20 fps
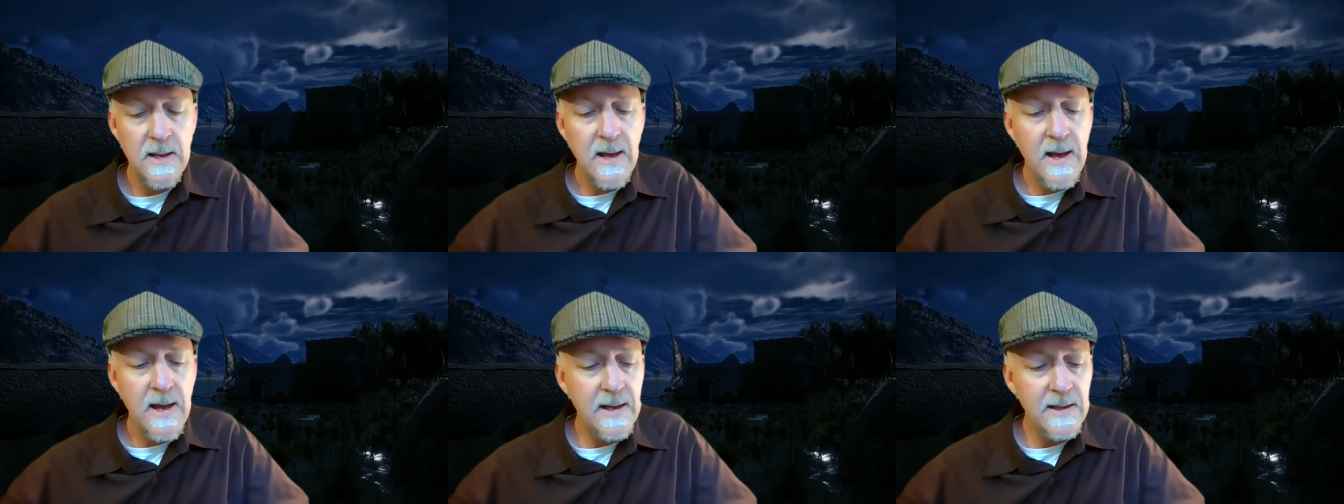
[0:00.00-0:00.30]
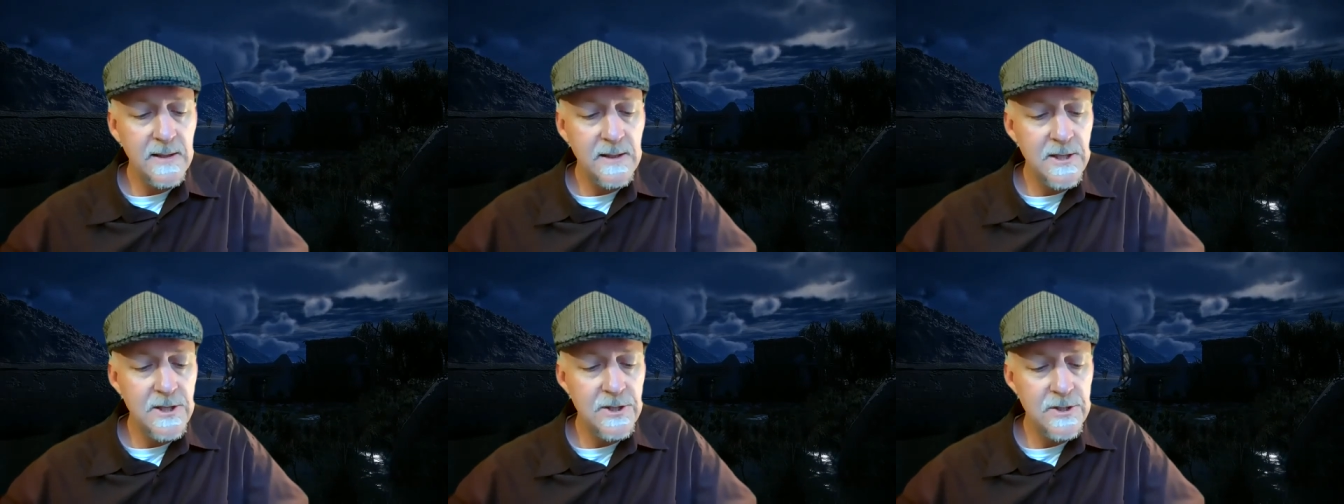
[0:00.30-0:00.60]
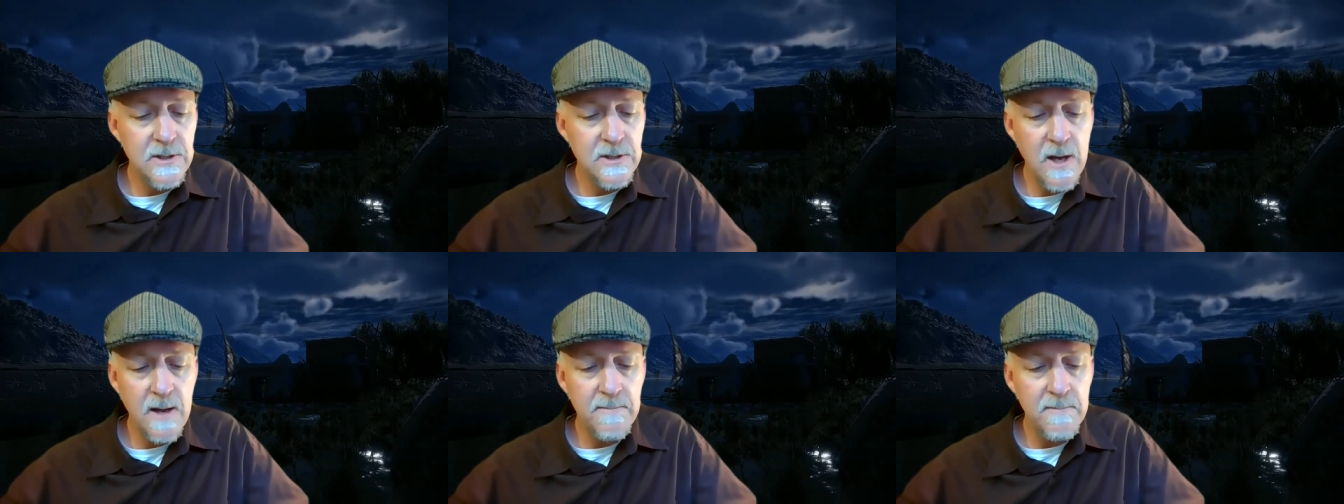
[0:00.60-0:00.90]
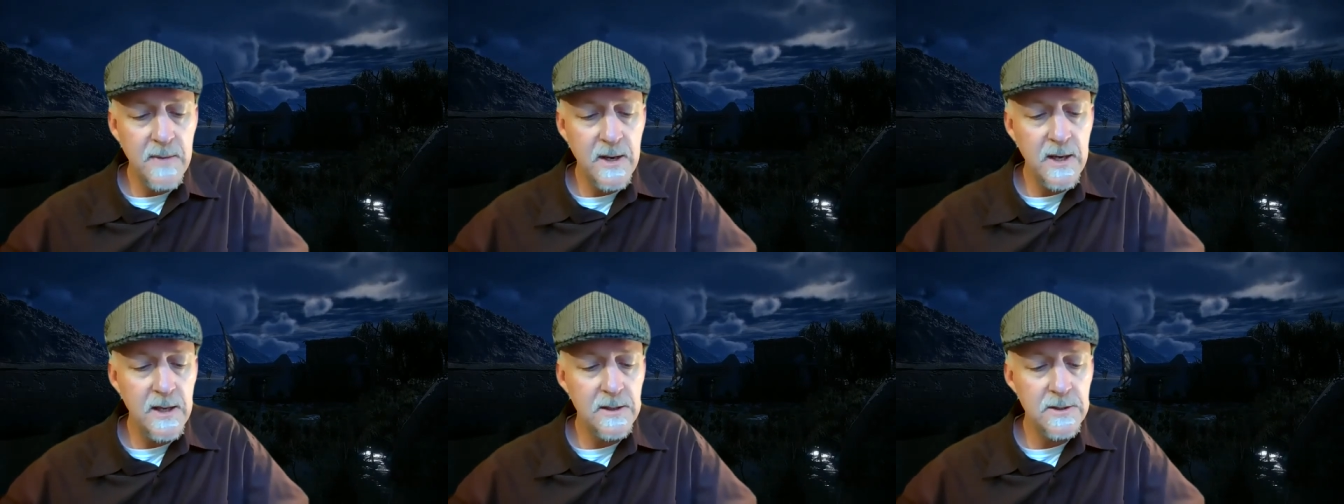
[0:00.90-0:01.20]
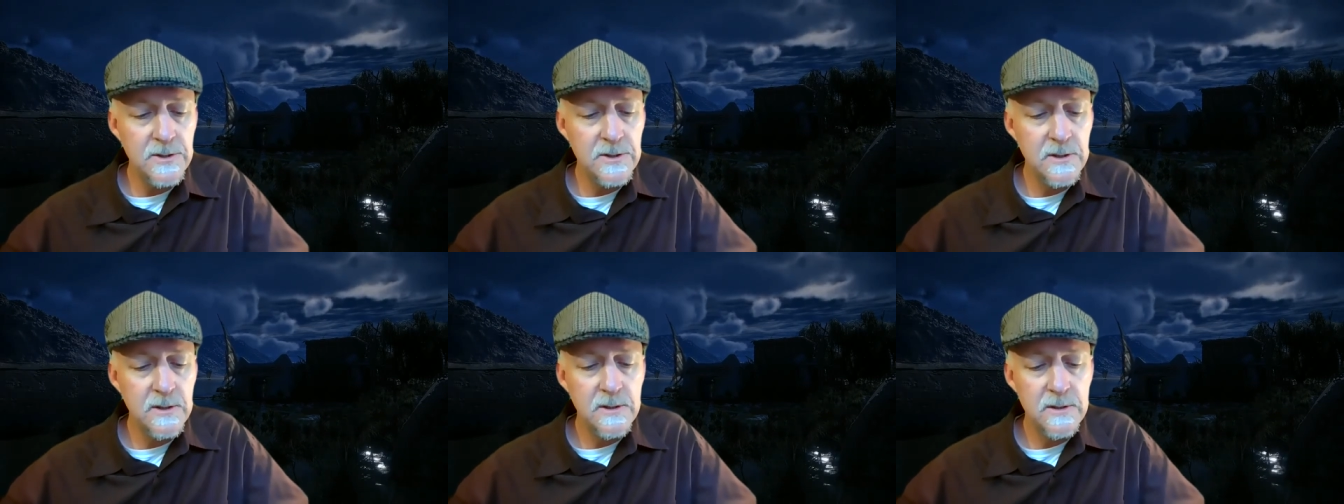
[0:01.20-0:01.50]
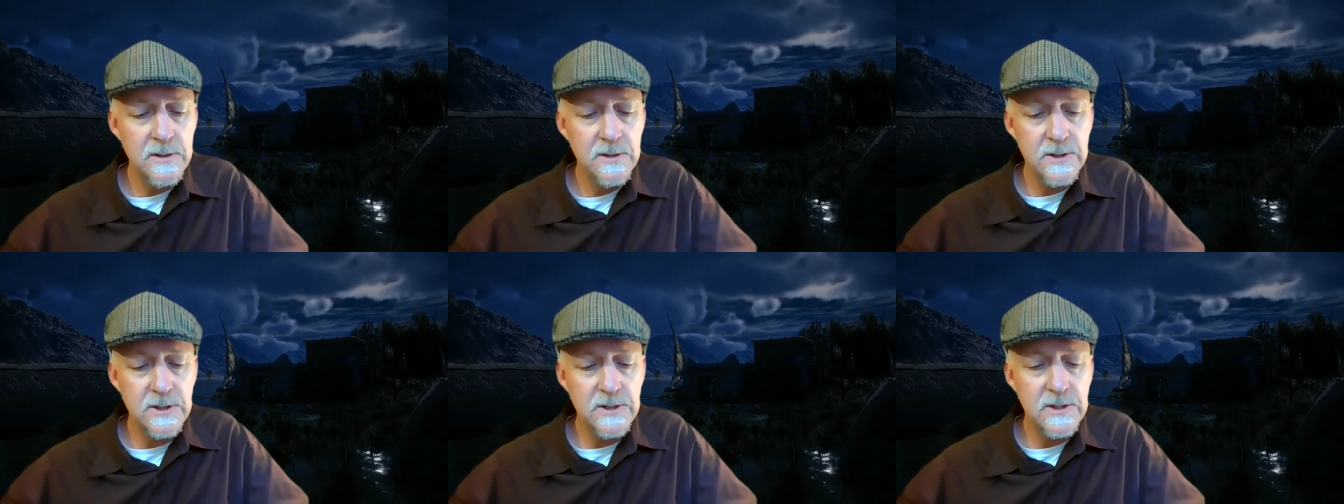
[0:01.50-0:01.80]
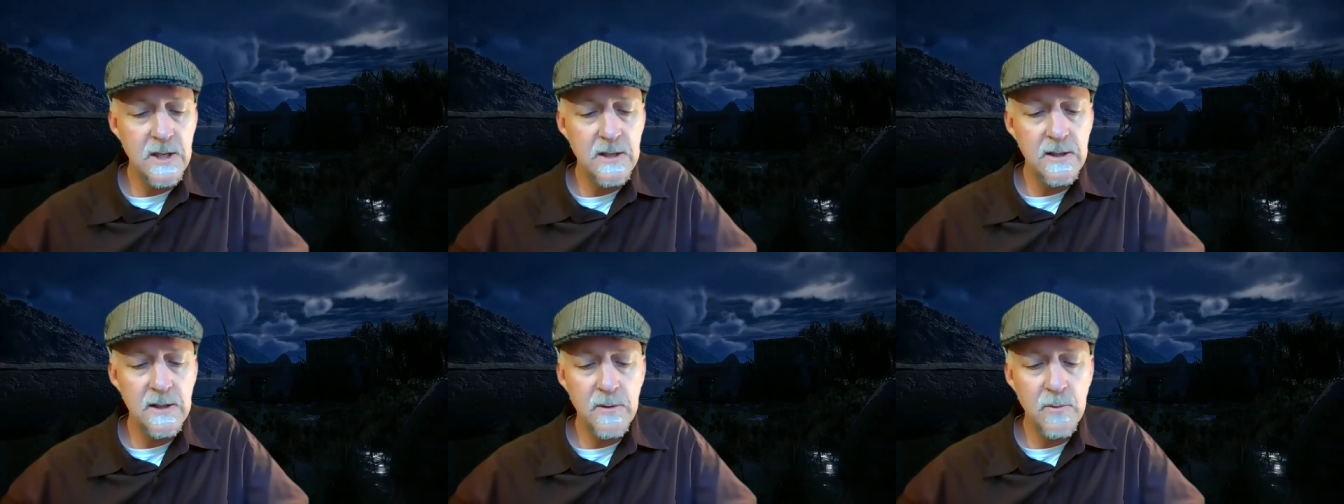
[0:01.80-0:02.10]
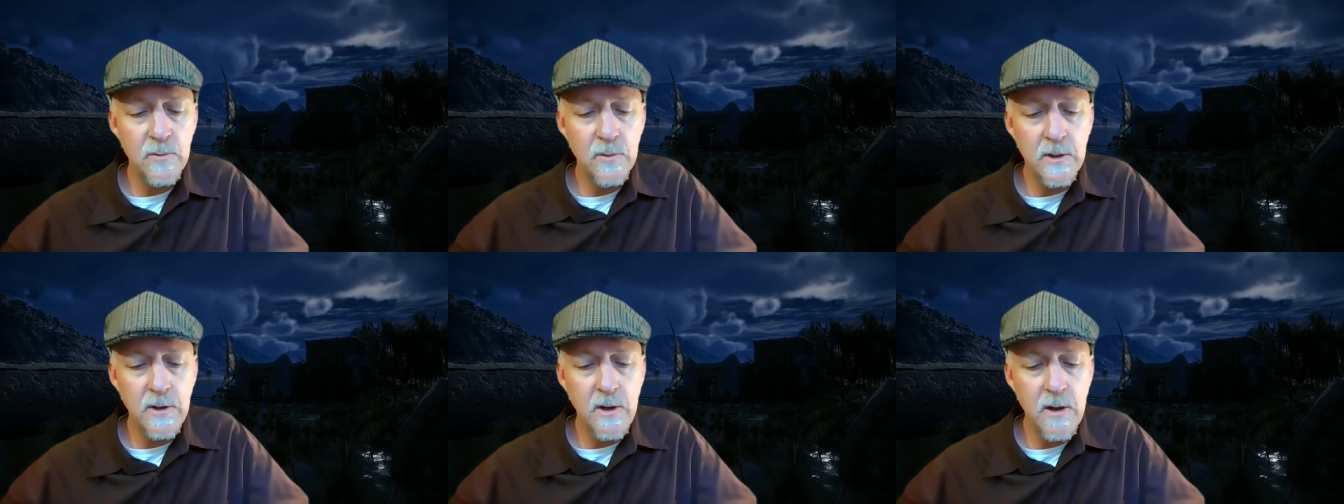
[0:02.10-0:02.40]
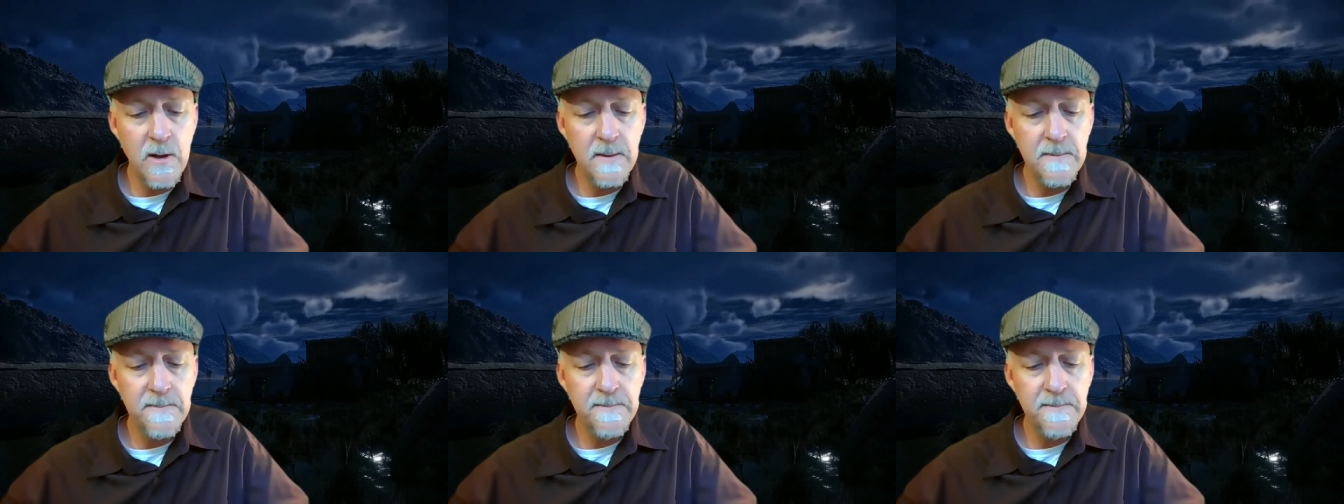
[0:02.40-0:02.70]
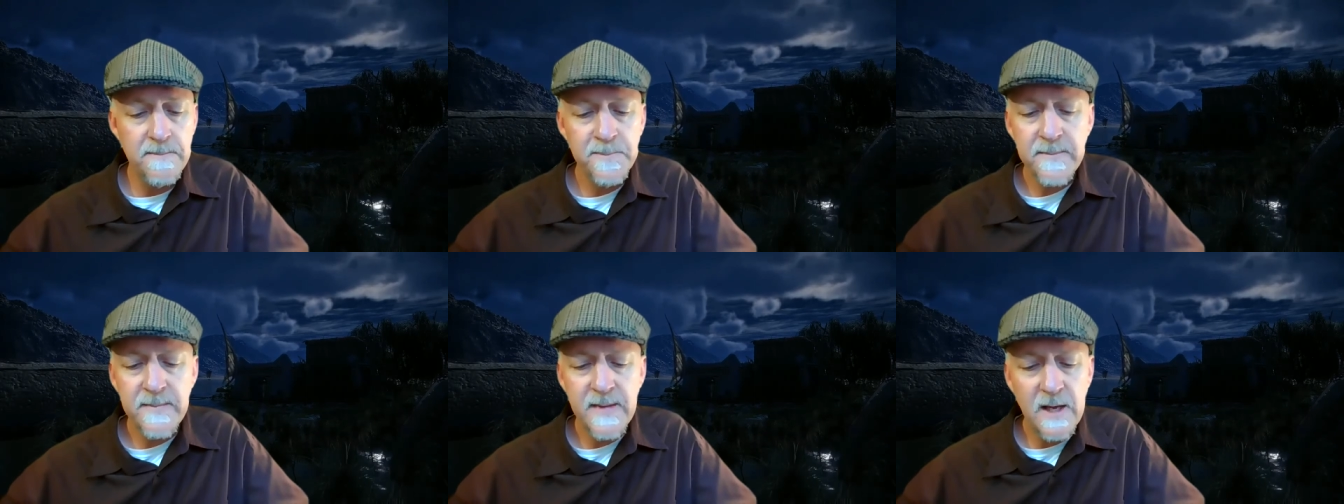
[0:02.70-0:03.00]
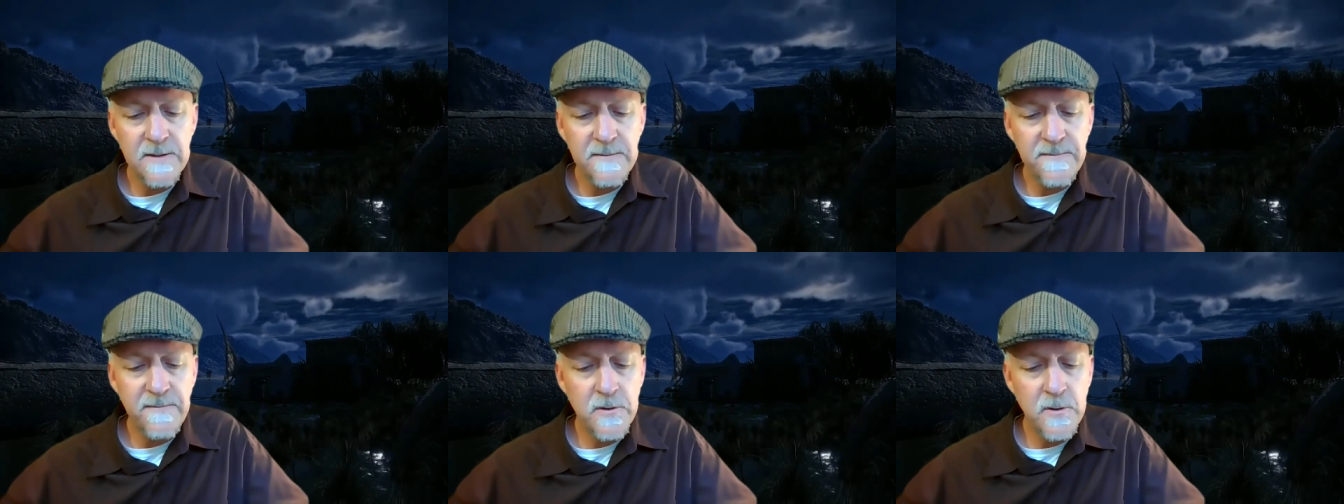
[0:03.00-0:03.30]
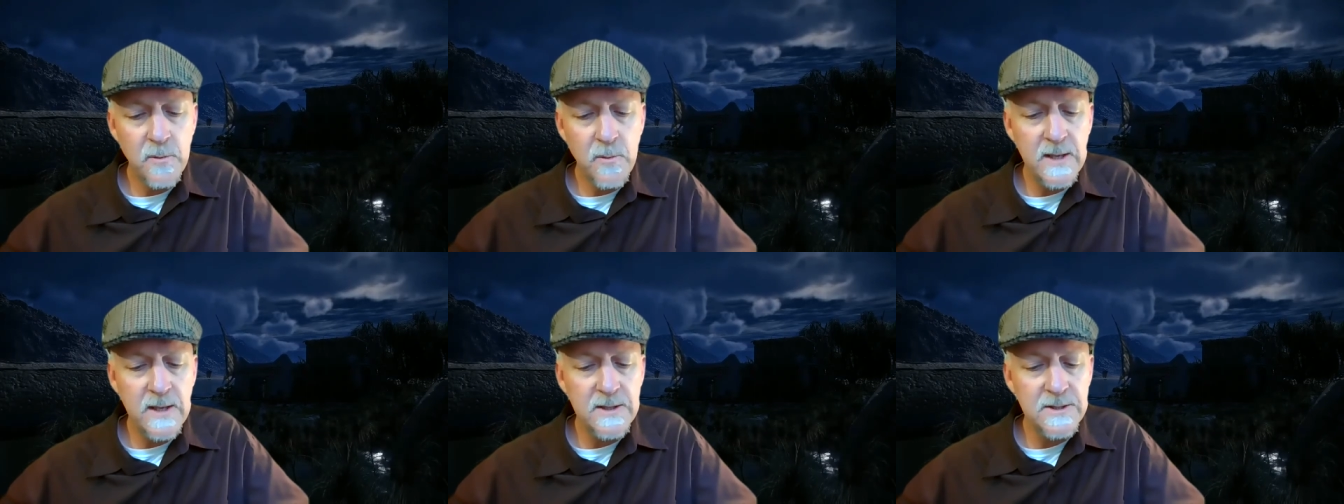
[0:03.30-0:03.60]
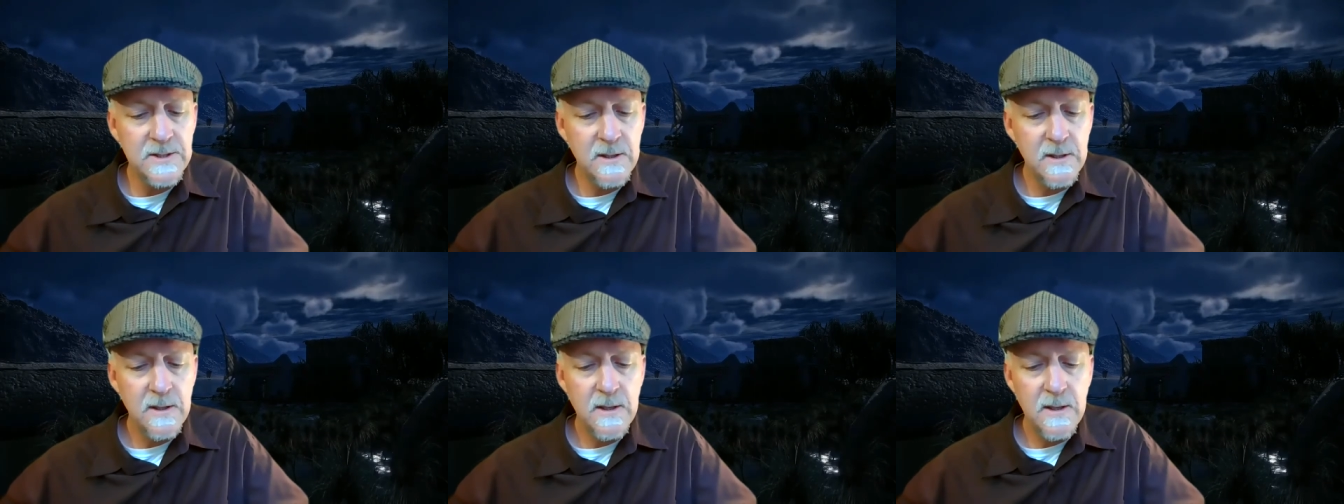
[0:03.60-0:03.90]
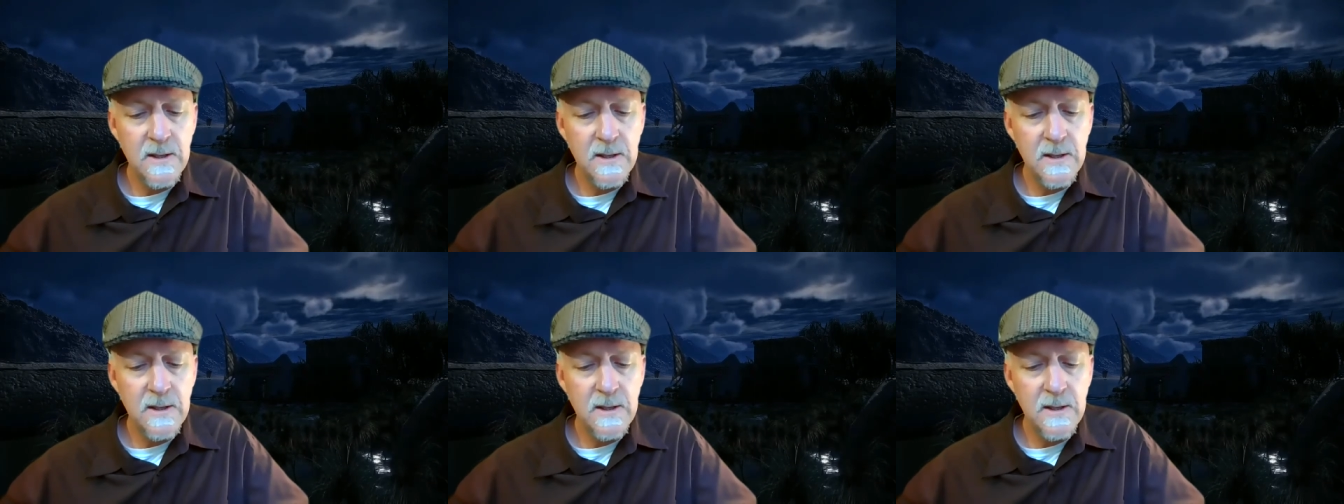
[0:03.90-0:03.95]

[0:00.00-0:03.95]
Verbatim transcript: At least not much, she suddenly went on. As for the rest,